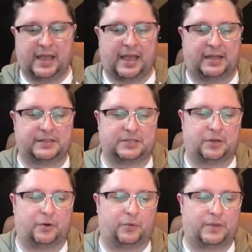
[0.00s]
and
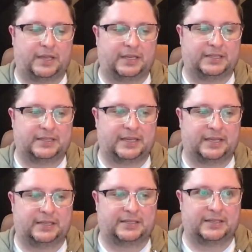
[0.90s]
so it is it
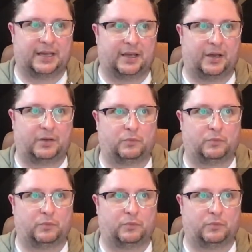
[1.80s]
is uh,